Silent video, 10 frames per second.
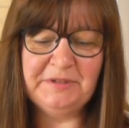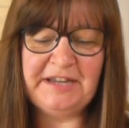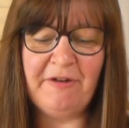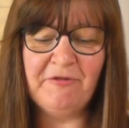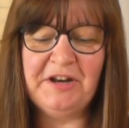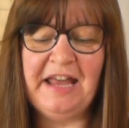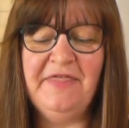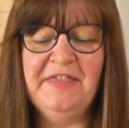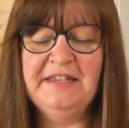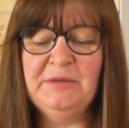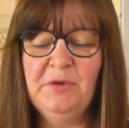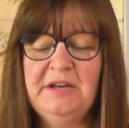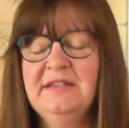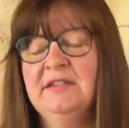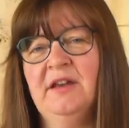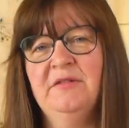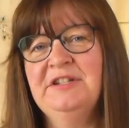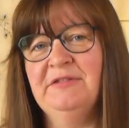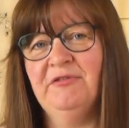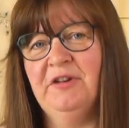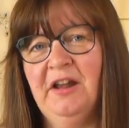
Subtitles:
Derryn, and this one is so different.